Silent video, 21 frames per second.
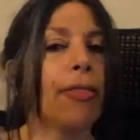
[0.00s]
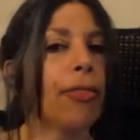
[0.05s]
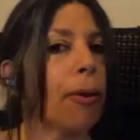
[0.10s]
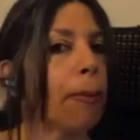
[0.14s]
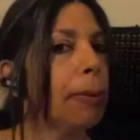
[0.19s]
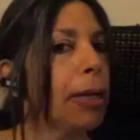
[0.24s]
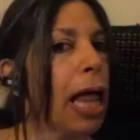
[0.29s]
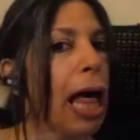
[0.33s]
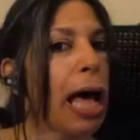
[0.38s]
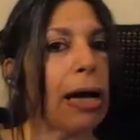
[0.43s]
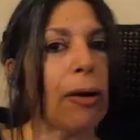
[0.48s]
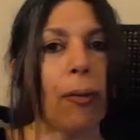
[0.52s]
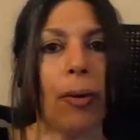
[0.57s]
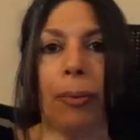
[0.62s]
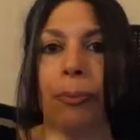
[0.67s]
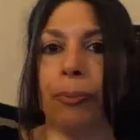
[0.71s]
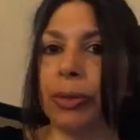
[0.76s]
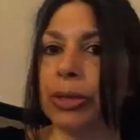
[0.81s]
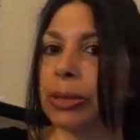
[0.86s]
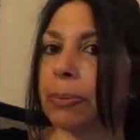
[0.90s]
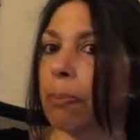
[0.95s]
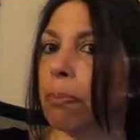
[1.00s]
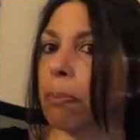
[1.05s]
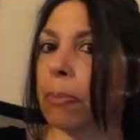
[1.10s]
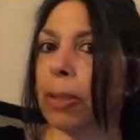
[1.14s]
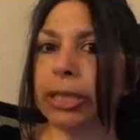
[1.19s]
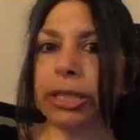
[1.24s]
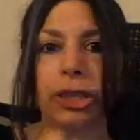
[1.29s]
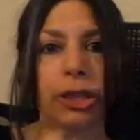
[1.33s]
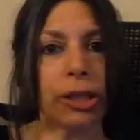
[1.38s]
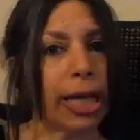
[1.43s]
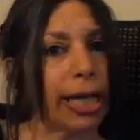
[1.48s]
The black one was
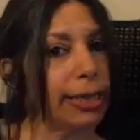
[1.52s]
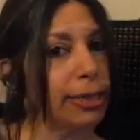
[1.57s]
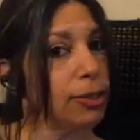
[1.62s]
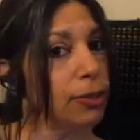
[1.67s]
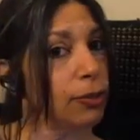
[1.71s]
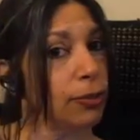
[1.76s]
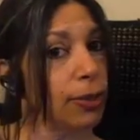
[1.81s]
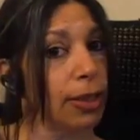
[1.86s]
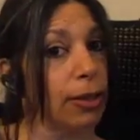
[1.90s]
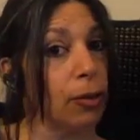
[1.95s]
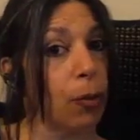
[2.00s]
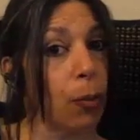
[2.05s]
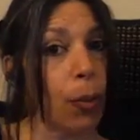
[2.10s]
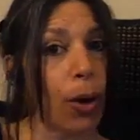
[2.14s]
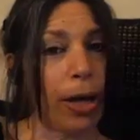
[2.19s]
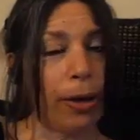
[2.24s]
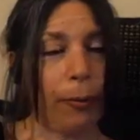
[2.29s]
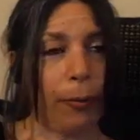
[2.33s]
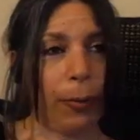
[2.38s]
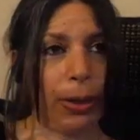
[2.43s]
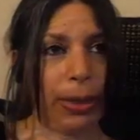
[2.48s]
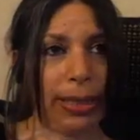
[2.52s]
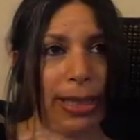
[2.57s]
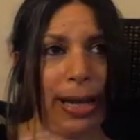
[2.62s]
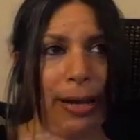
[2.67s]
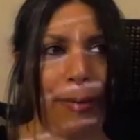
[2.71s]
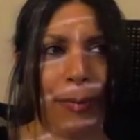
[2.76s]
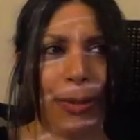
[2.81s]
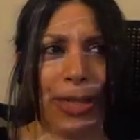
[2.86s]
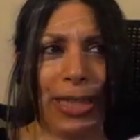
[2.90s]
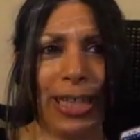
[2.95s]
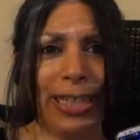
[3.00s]
much nicer than the white one.
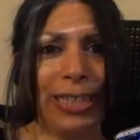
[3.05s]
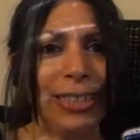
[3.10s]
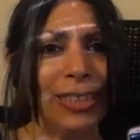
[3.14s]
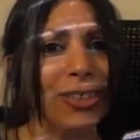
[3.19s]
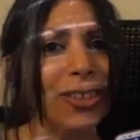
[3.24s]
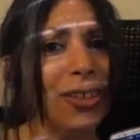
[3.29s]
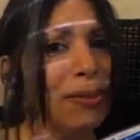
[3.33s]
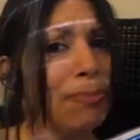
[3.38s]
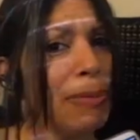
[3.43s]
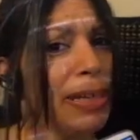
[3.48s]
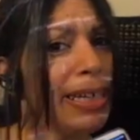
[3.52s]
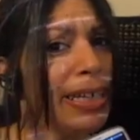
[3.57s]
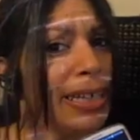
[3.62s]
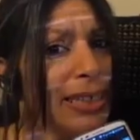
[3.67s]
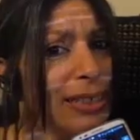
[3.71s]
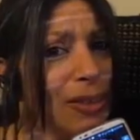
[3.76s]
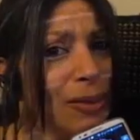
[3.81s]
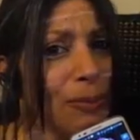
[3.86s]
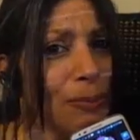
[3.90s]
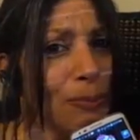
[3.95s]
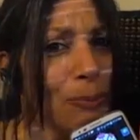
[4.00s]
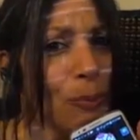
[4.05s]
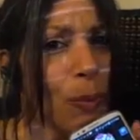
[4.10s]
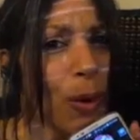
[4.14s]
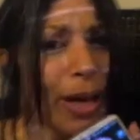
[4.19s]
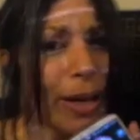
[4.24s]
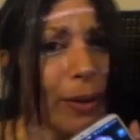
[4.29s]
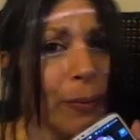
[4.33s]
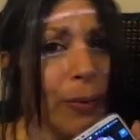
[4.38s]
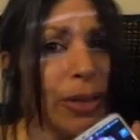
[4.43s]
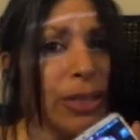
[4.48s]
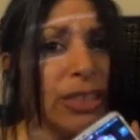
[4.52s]
And when they start making the
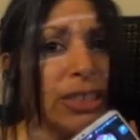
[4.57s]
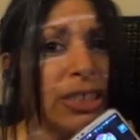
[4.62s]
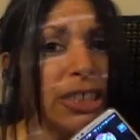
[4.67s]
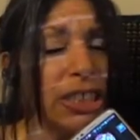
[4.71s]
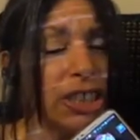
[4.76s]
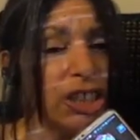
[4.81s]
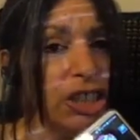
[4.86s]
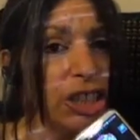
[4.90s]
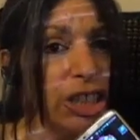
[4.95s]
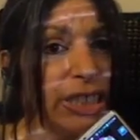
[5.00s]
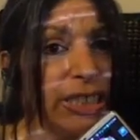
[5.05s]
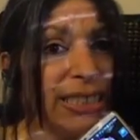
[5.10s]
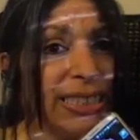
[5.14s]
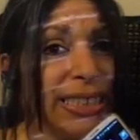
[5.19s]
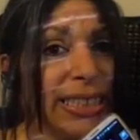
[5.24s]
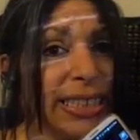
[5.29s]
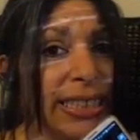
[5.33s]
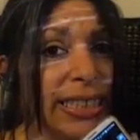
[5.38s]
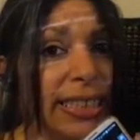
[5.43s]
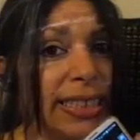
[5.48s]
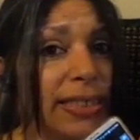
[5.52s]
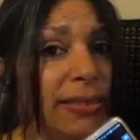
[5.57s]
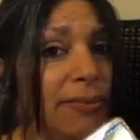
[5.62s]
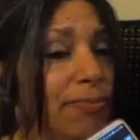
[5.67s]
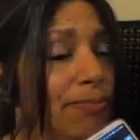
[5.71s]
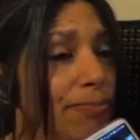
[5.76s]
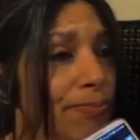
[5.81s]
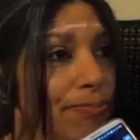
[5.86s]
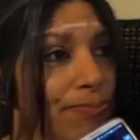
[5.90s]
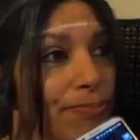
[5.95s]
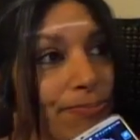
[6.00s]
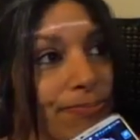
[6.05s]
white one look cheesy,
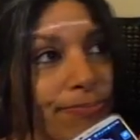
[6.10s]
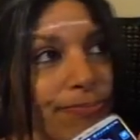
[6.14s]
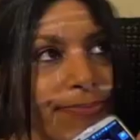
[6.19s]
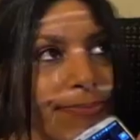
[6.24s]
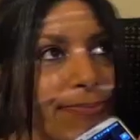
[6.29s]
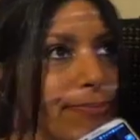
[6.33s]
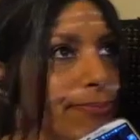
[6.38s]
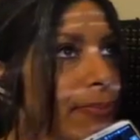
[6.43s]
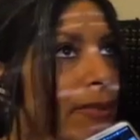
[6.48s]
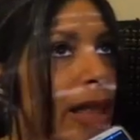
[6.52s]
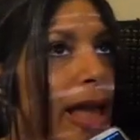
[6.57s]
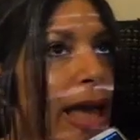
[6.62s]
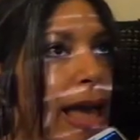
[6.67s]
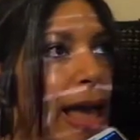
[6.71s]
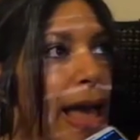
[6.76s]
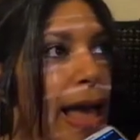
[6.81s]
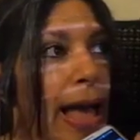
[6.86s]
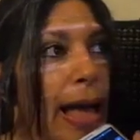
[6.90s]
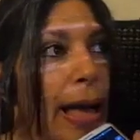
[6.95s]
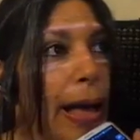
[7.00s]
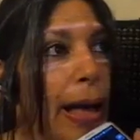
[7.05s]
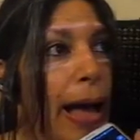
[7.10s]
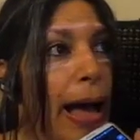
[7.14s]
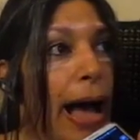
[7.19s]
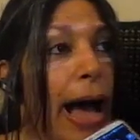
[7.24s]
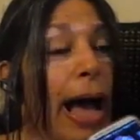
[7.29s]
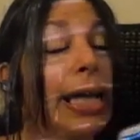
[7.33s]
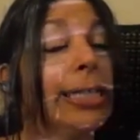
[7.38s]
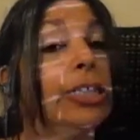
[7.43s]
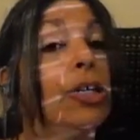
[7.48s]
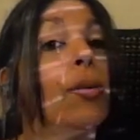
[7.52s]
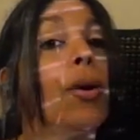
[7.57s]

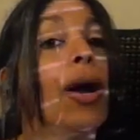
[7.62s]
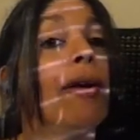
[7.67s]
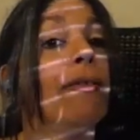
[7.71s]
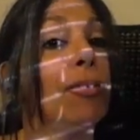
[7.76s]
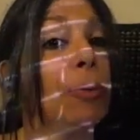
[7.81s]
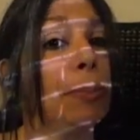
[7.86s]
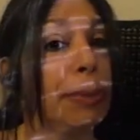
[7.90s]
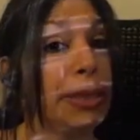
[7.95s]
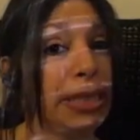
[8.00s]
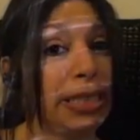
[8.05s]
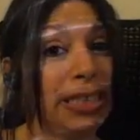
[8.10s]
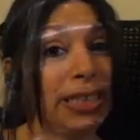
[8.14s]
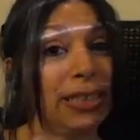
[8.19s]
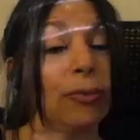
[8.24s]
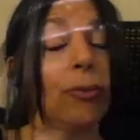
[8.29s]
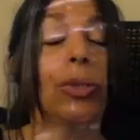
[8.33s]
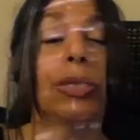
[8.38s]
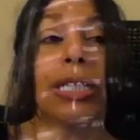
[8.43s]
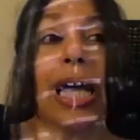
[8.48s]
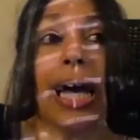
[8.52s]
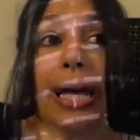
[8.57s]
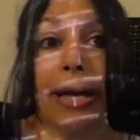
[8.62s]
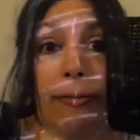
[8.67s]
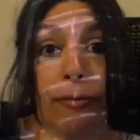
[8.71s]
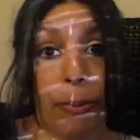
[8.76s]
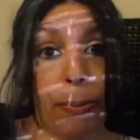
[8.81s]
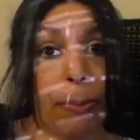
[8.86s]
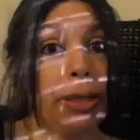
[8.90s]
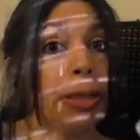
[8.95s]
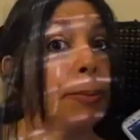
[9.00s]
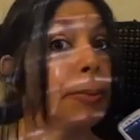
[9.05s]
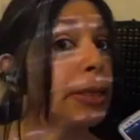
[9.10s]
I know everybody, well, not
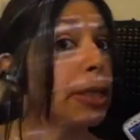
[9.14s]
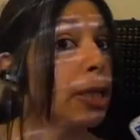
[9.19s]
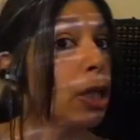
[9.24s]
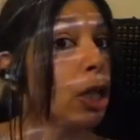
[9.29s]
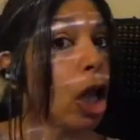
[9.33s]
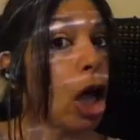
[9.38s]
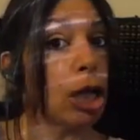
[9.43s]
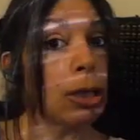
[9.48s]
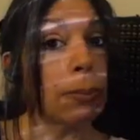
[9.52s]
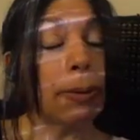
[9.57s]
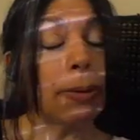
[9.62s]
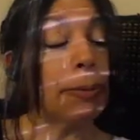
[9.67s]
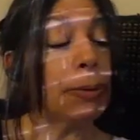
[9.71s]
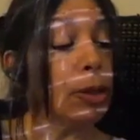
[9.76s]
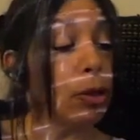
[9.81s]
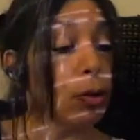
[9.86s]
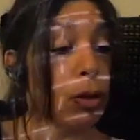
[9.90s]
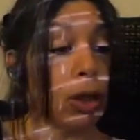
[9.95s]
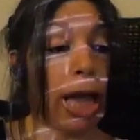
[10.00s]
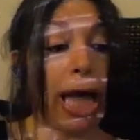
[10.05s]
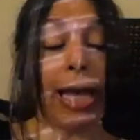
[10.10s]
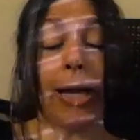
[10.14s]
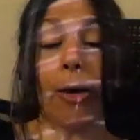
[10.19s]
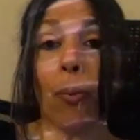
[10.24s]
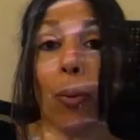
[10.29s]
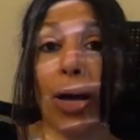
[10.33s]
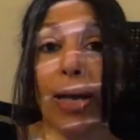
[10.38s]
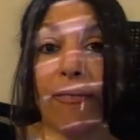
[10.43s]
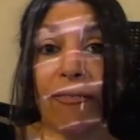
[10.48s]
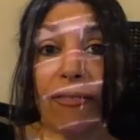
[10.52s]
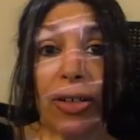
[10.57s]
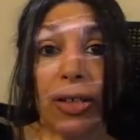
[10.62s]
everybody, but a lot of people don't like
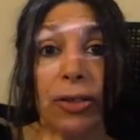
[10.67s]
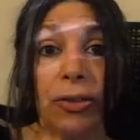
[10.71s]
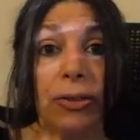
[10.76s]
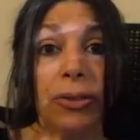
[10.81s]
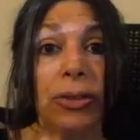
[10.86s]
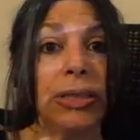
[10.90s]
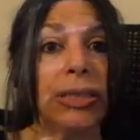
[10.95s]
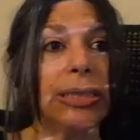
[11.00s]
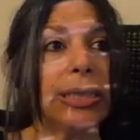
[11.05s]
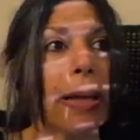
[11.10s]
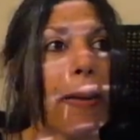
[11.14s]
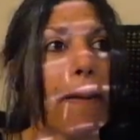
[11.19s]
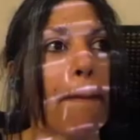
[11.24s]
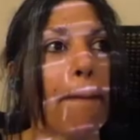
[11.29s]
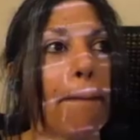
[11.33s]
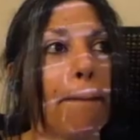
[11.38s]
white phones.